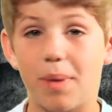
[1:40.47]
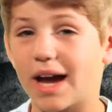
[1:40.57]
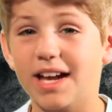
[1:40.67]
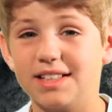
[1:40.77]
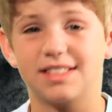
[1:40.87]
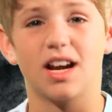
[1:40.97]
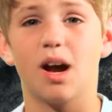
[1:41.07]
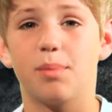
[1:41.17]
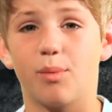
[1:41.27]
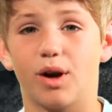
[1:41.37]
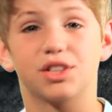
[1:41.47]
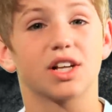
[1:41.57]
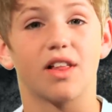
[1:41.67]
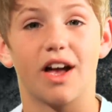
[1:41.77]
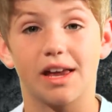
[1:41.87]
Becca and Sarah have been
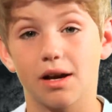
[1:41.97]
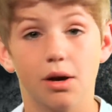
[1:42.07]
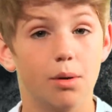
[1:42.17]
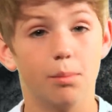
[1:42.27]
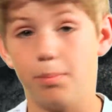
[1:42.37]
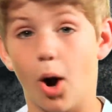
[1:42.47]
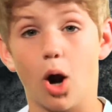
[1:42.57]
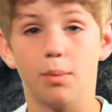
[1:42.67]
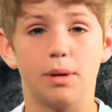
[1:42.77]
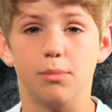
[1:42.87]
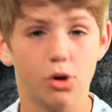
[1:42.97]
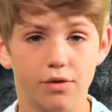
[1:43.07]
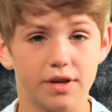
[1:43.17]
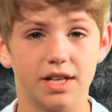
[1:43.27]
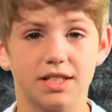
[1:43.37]
watching like Barbie
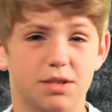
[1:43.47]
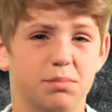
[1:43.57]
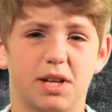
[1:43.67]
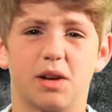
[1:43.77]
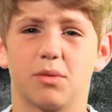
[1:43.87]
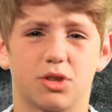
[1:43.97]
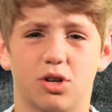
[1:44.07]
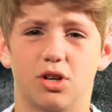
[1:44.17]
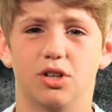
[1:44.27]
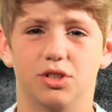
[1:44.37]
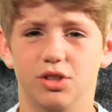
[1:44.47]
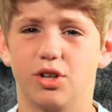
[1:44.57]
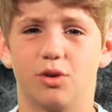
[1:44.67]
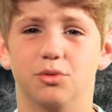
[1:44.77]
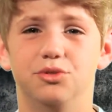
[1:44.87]
movies and playing with their
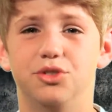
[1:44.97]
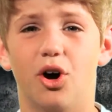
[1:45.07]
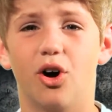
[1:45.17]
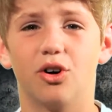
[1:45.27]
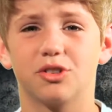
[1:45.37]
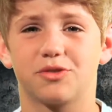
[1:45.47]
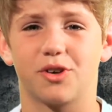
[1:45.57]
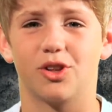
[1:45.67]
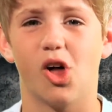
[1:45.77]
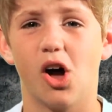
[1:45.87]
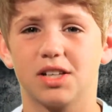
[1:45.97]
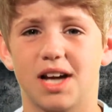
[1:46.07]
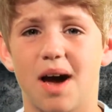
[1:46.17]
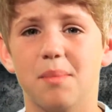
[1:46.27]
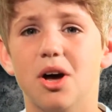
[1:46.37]
little dolls for a long
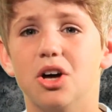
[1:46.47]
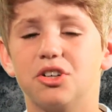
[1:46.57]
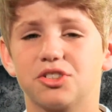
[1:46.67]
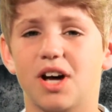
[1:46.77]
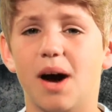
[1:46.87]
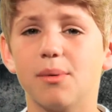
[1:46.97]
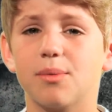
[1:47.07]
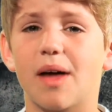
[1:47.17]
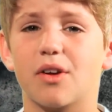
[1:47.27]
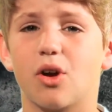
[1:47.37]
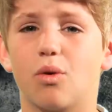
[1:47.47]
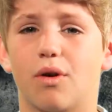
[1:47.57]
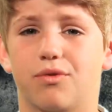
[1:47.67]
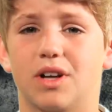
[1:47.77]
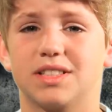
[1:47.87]
time. So I would rather go to a
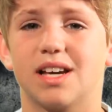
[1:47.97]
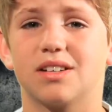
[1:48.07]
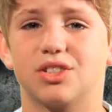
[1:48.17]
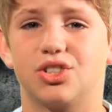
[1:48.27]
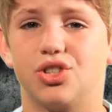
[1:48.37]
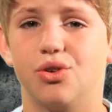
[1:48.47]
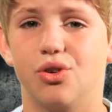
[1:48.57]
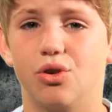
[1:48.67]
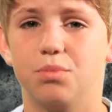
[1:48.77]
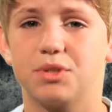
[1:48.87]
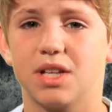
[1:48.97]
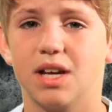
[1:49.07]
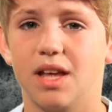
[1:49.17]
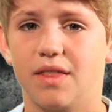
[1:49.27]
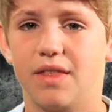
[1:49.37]
friend's house and shoot hoops
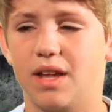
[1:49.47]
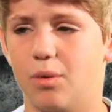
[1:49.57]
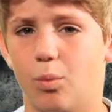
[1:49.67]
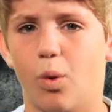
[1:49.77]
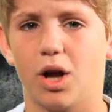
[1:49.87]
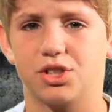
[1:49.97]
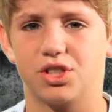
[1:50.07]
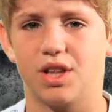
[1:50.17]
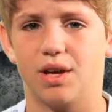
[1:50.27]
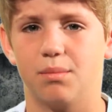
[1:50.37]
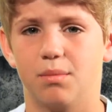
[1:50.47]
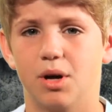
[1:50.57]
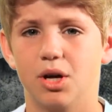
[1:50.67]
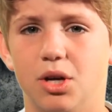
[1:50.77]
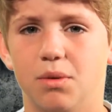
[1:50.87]
than watch them
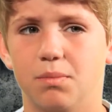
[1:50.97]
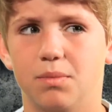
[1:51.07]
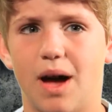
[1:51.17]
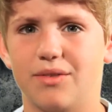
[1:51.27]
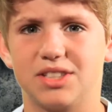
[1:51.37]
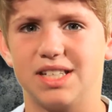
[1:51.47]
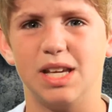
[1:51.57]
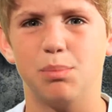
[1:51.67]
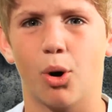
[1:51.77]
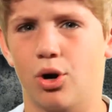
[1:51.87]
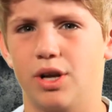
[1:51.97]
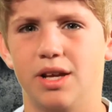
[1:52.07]
have a tea party.